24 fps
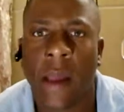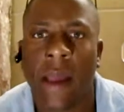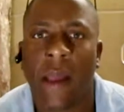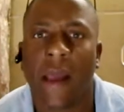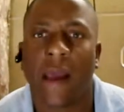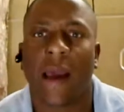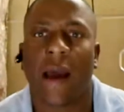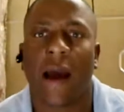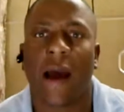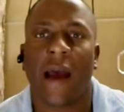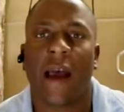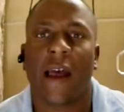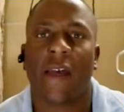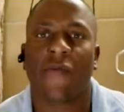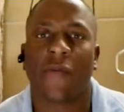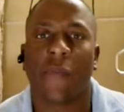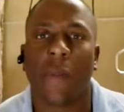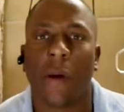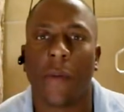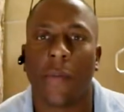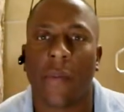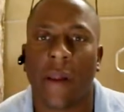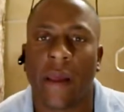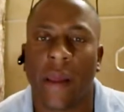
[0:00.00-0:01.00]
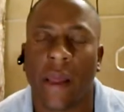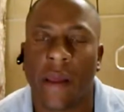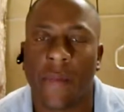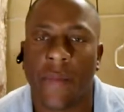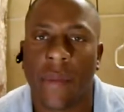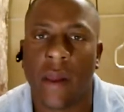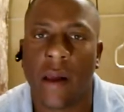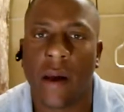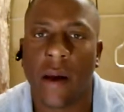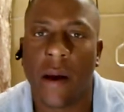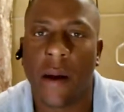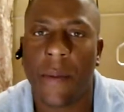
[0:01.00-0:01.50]
Hey guys, remember to
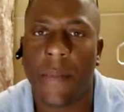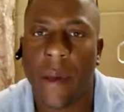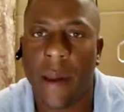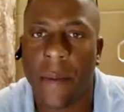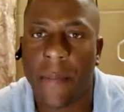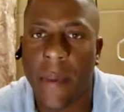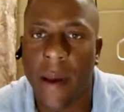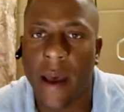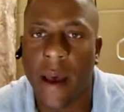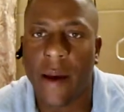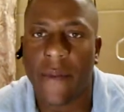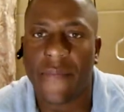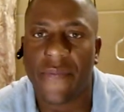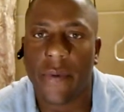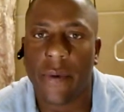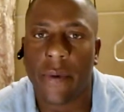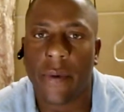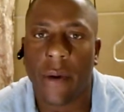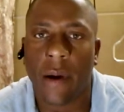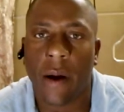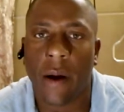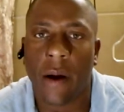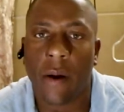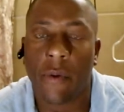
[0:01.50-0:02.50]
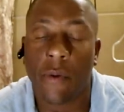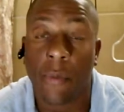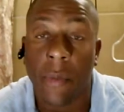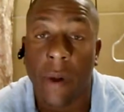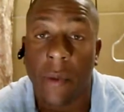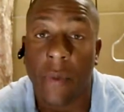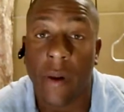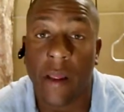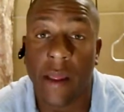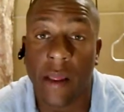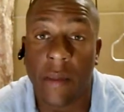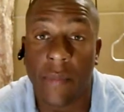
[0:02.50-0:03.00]
hit me up at bathroom. Um, uh,
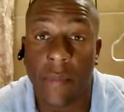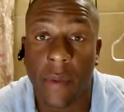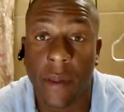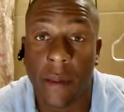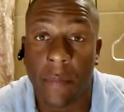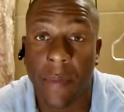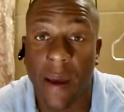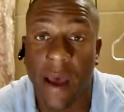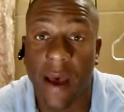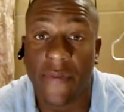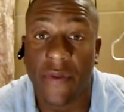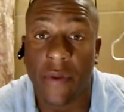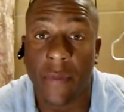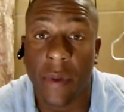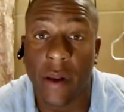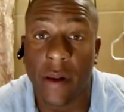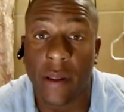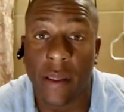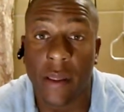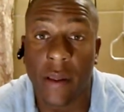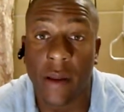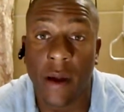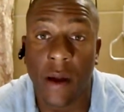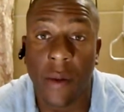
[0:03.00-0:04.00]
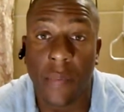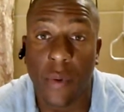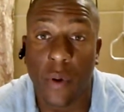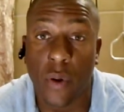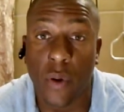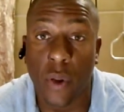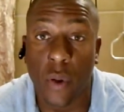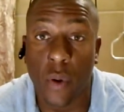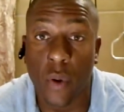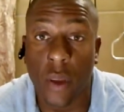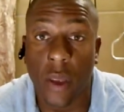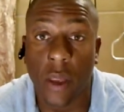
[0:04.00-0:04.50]
remember to hit Bathroom Minister up
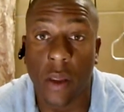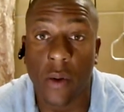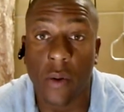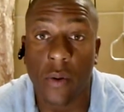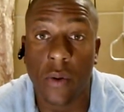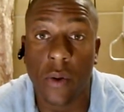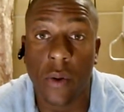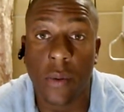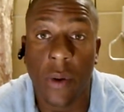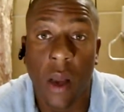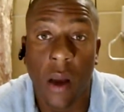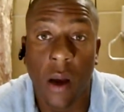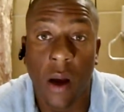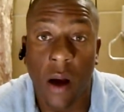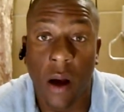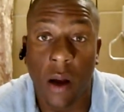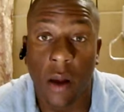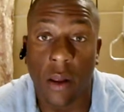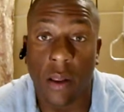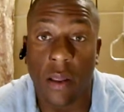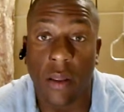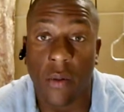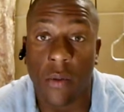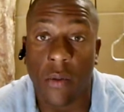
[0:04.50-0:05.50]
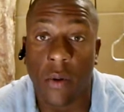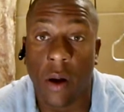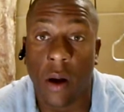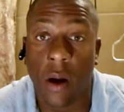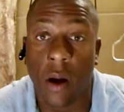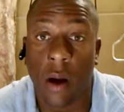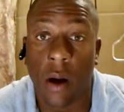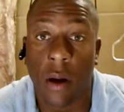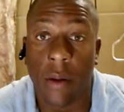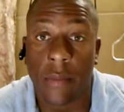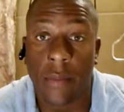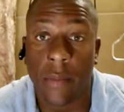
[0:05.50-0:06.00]
on YouTube. Also,
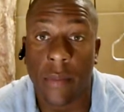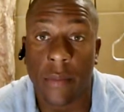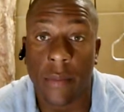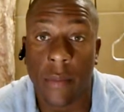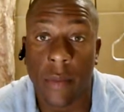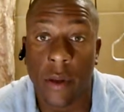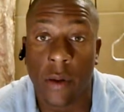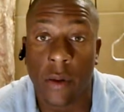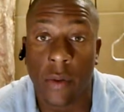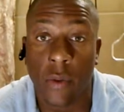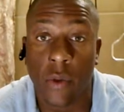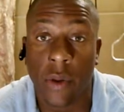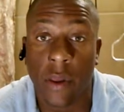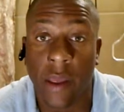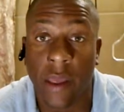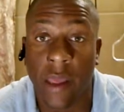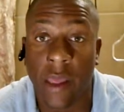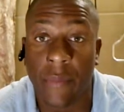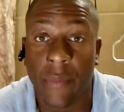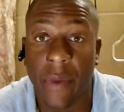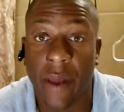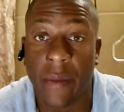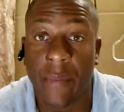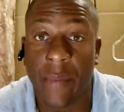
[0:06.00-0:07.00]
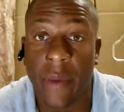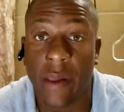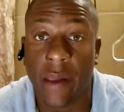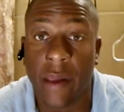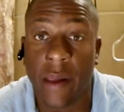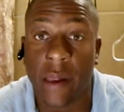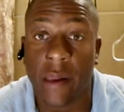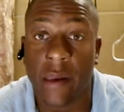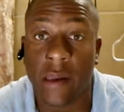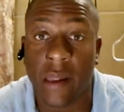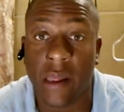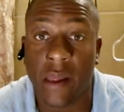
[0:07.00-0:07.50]
um, you know, you can email
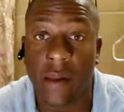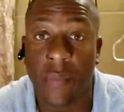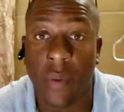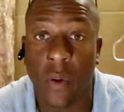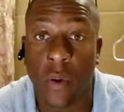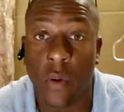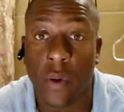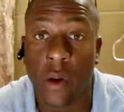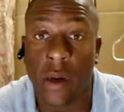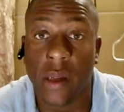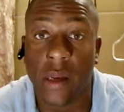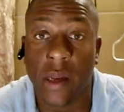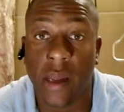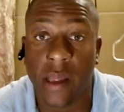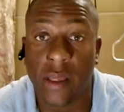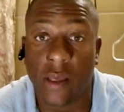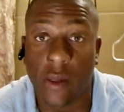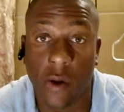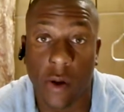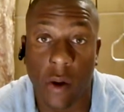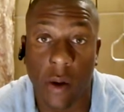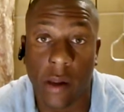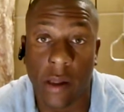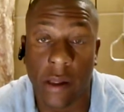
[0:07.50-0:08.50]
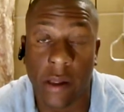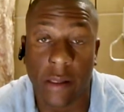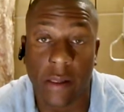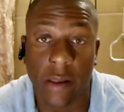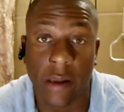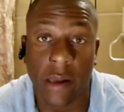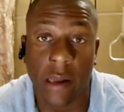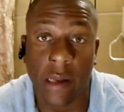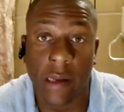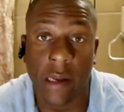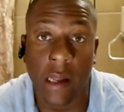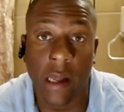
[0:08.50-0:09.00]
me at dbogen at
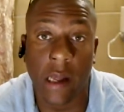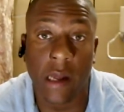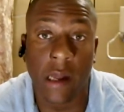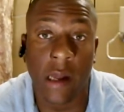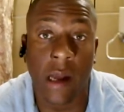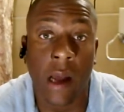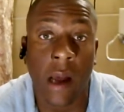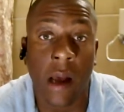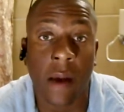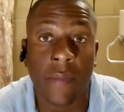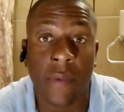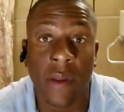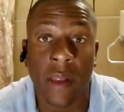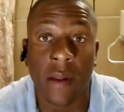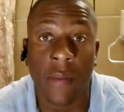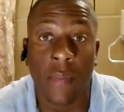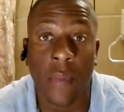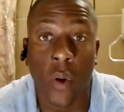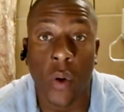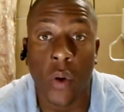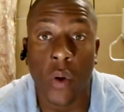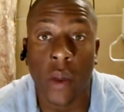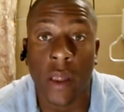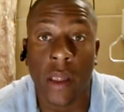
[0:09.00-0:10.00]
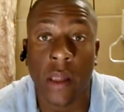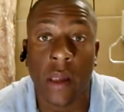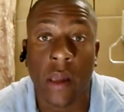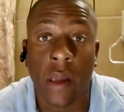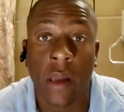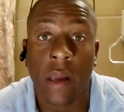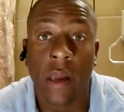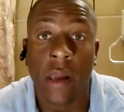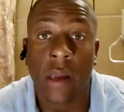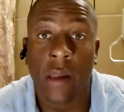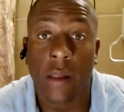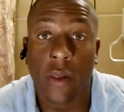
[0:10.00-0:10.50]
charterinternet.com.
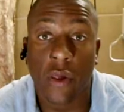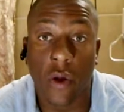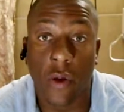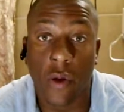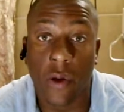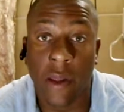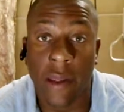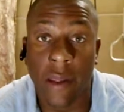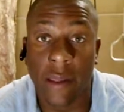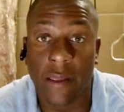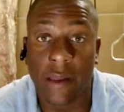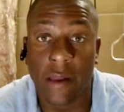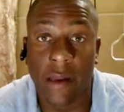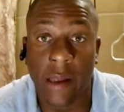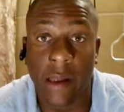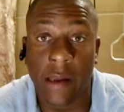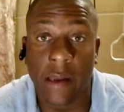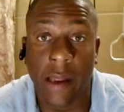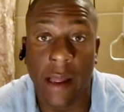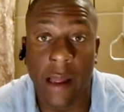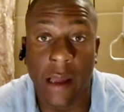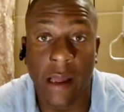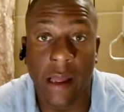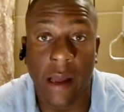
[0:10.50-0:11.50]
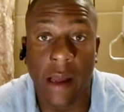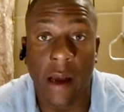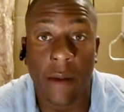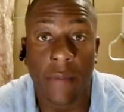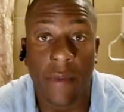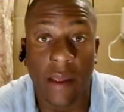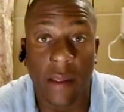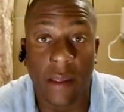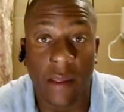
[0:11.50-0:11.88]
dbogen, charterinternet.com.